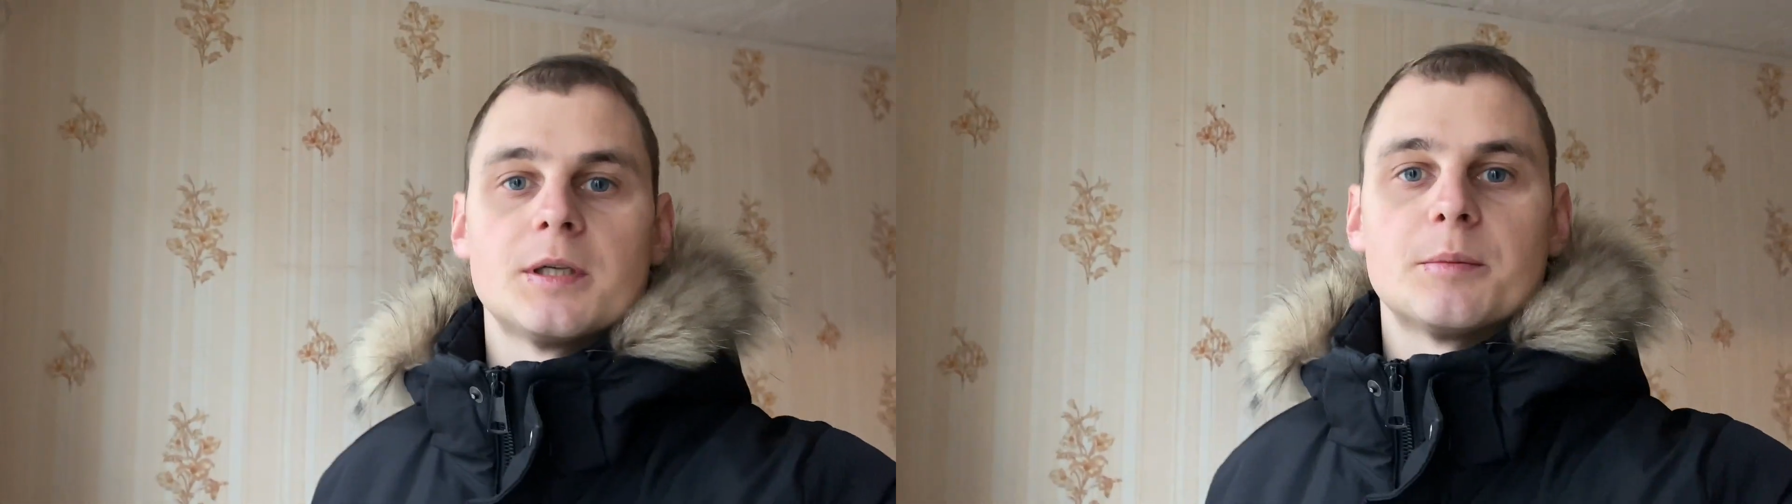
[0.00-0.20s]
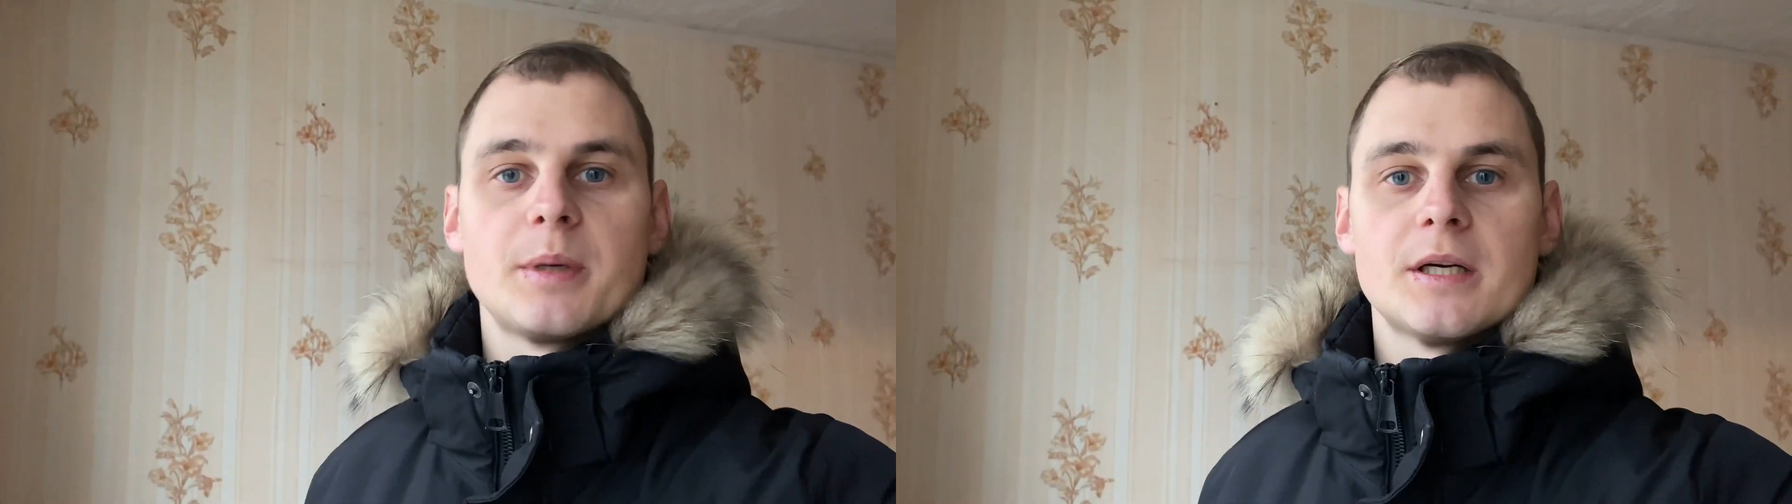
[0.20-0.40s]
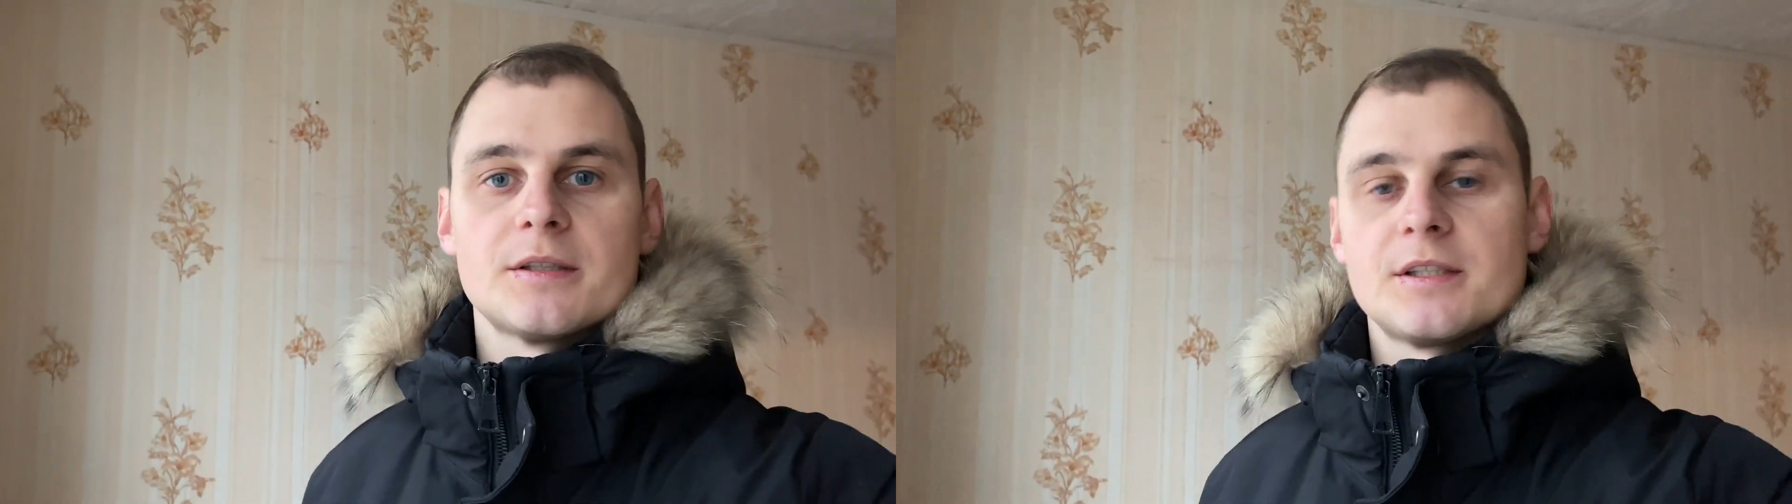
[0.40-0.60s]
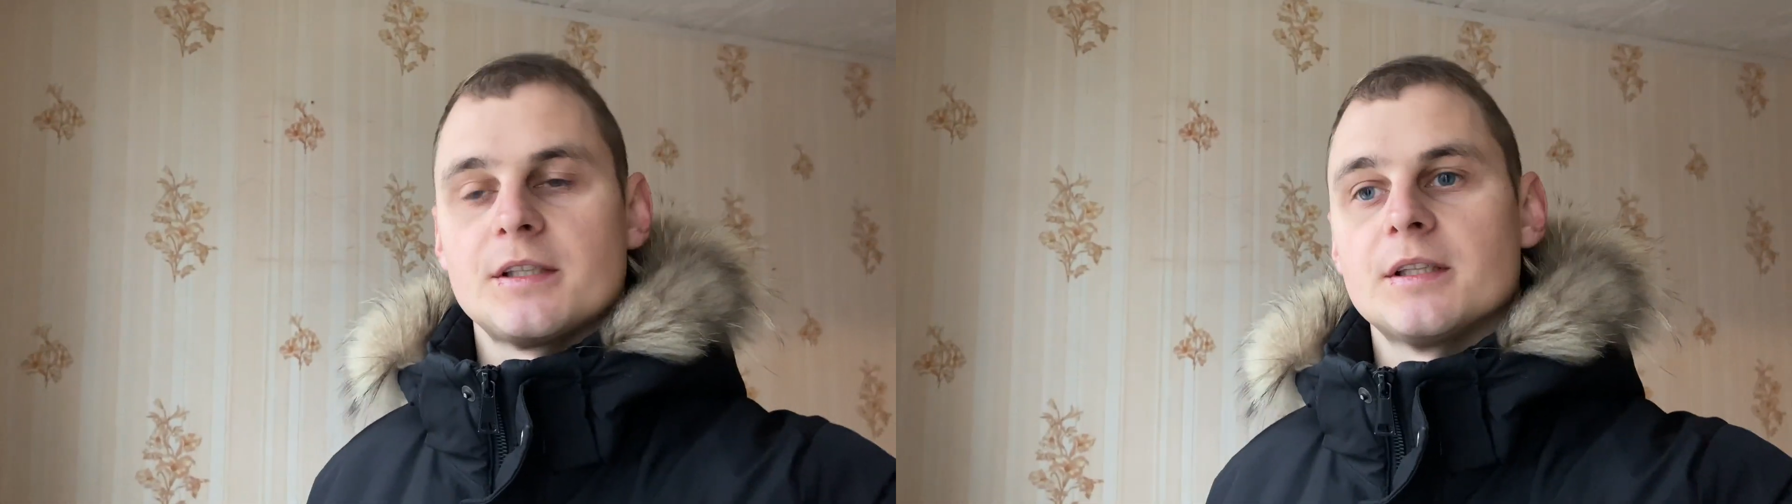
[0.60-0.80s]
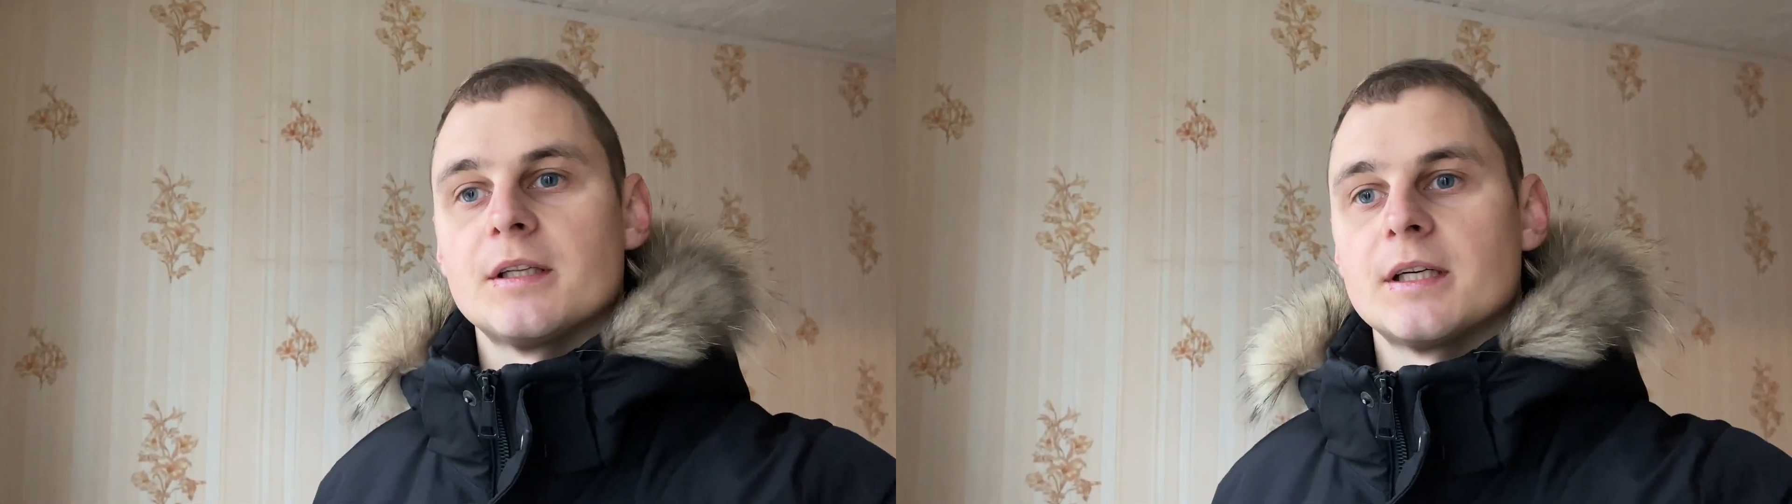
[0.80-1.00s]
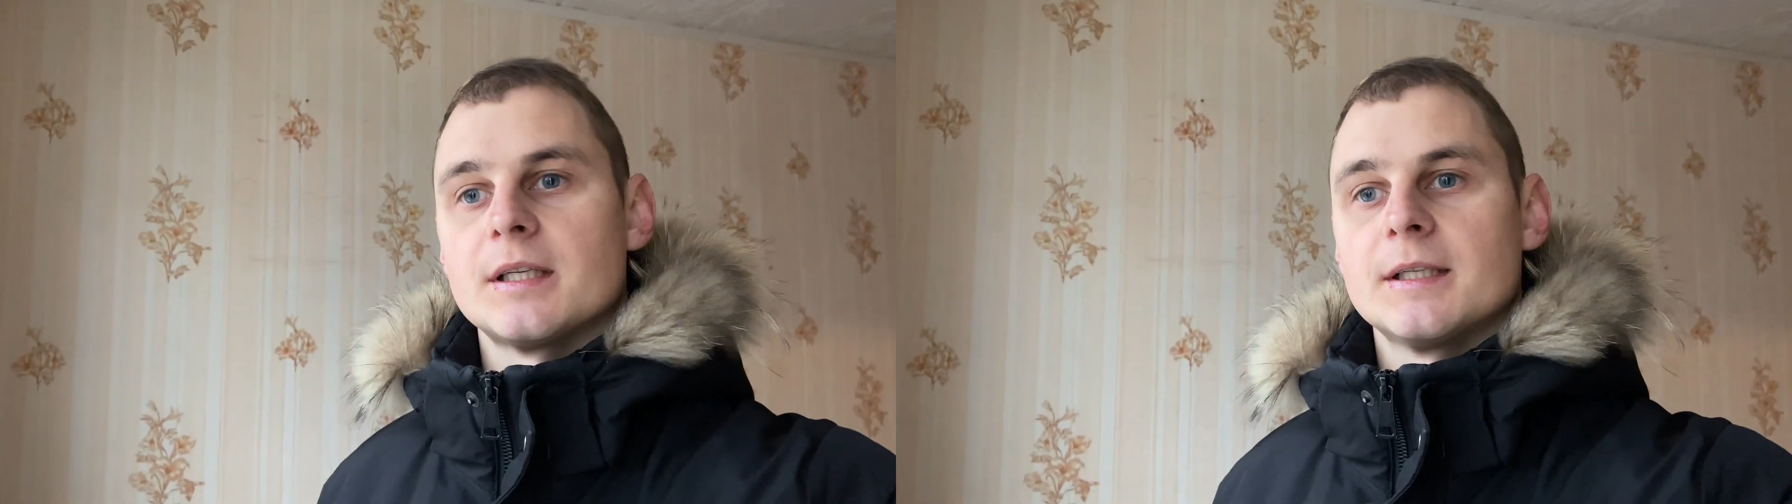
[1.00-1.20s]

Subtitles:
repairs in